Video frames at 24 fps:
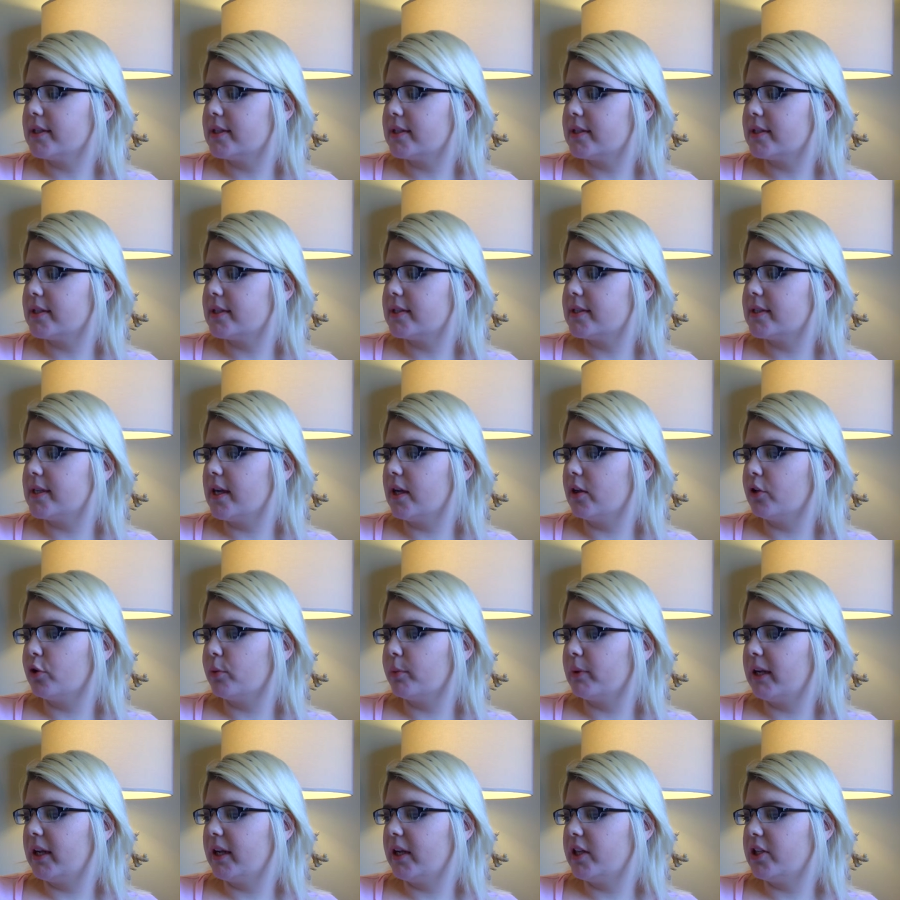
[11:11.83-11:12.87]
This is the
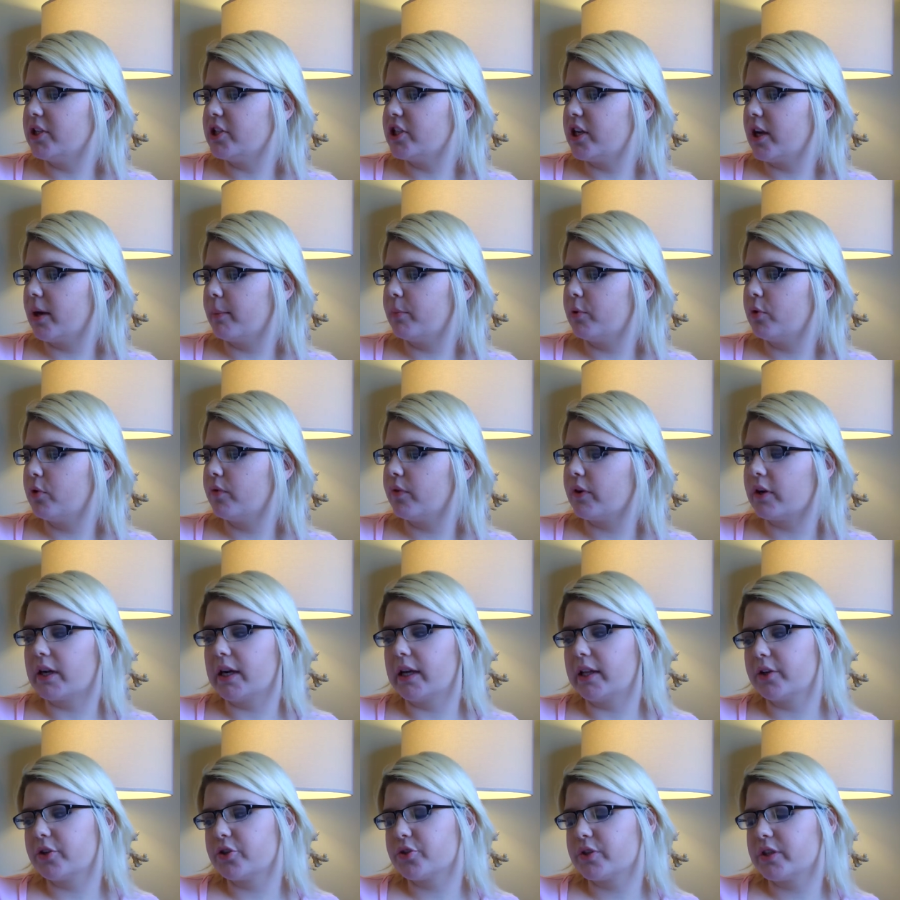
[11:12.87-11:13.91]
illuminating shampoo for
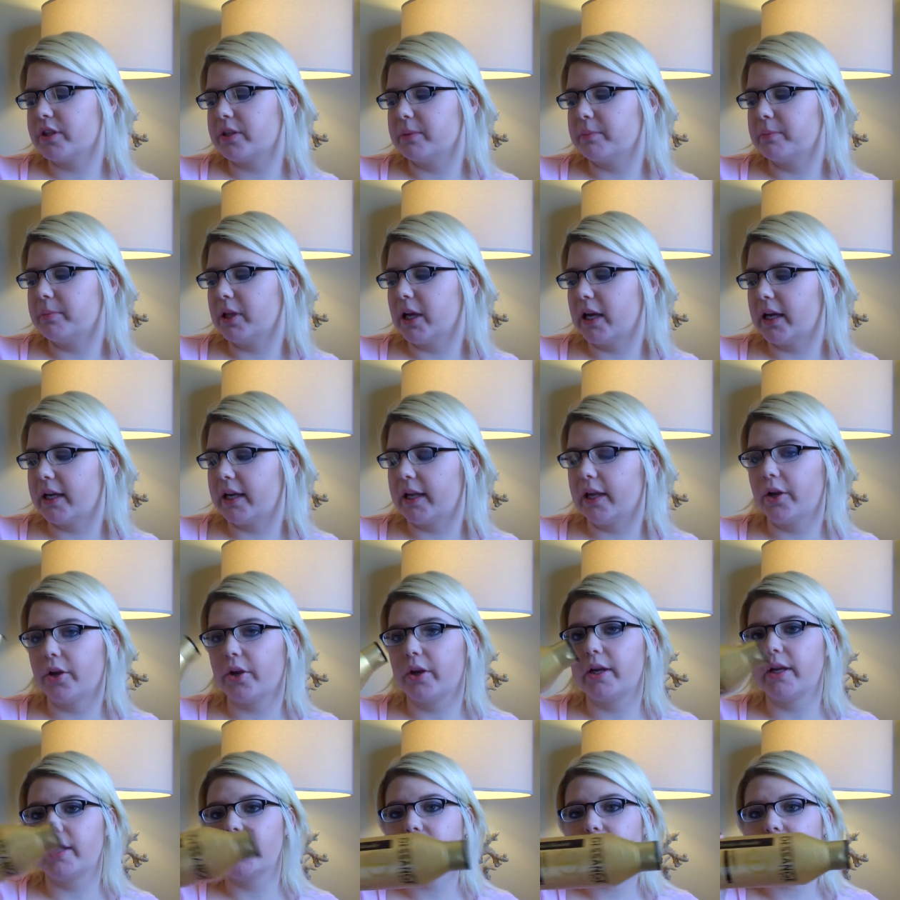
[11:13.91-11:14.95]
color treated blonde hair
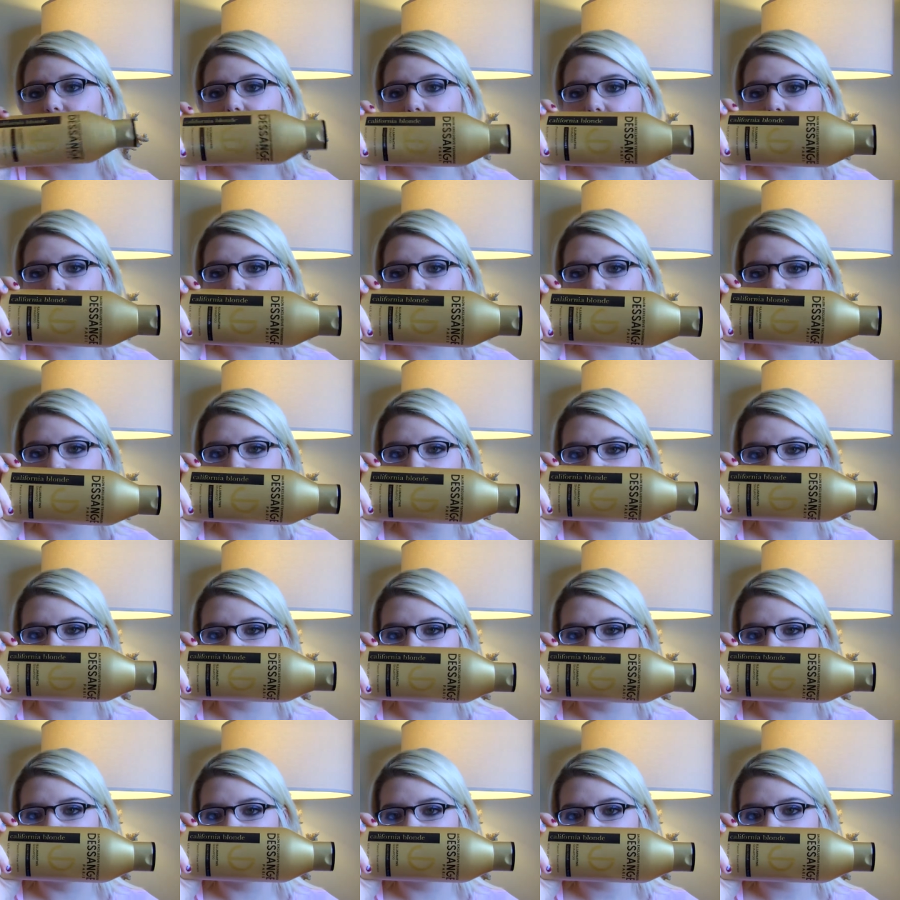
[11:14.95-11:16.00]
in California
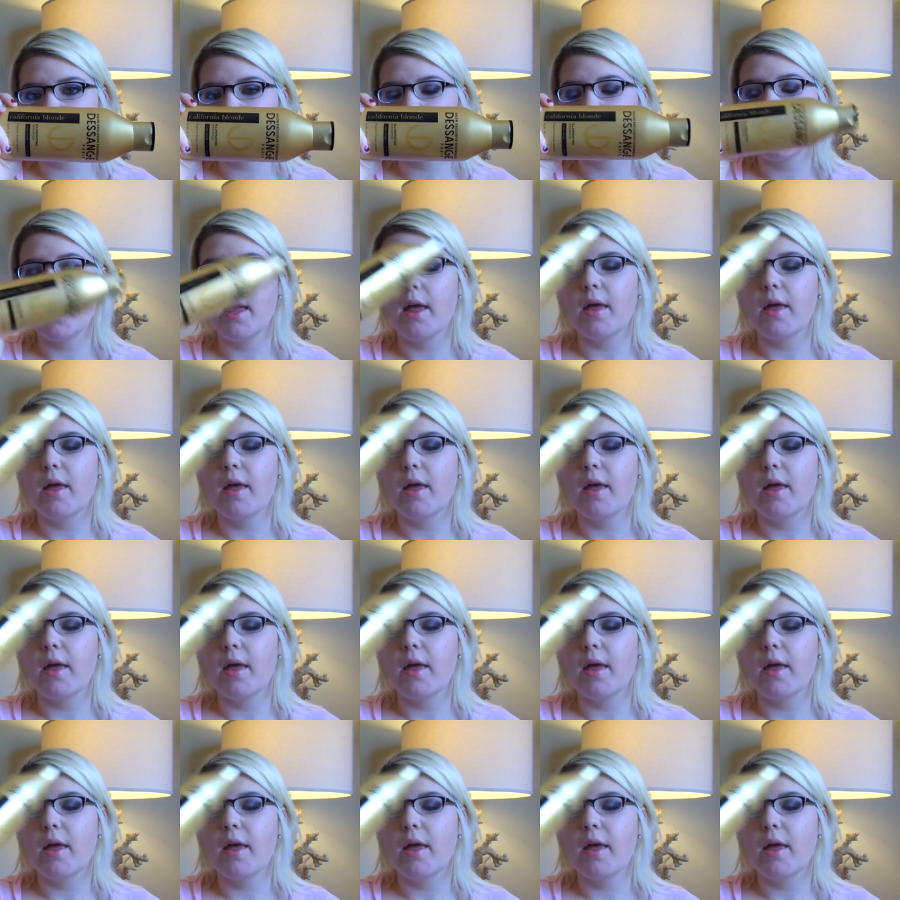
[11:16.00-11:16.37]
Blonde.